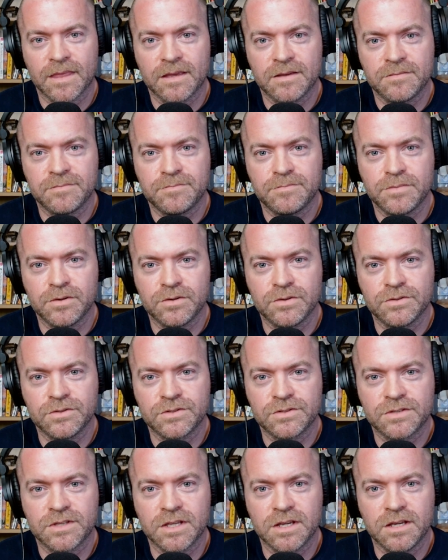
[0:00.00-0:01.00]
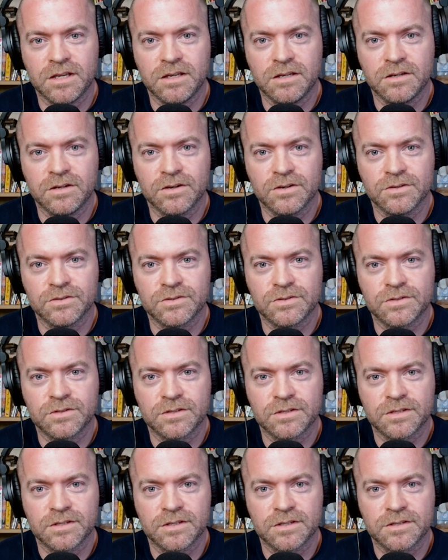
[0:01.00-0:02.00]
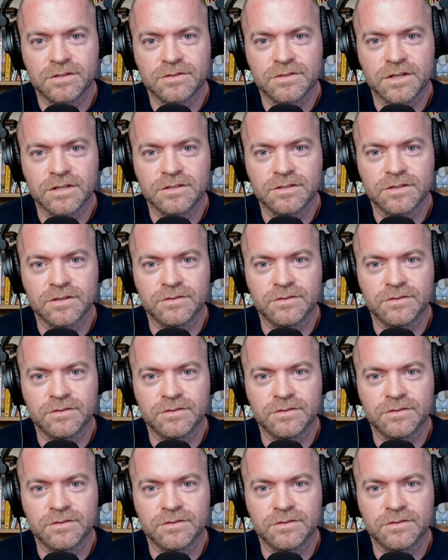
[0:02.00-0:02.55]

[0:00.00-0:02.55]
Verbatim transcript: It boosts the ego's sense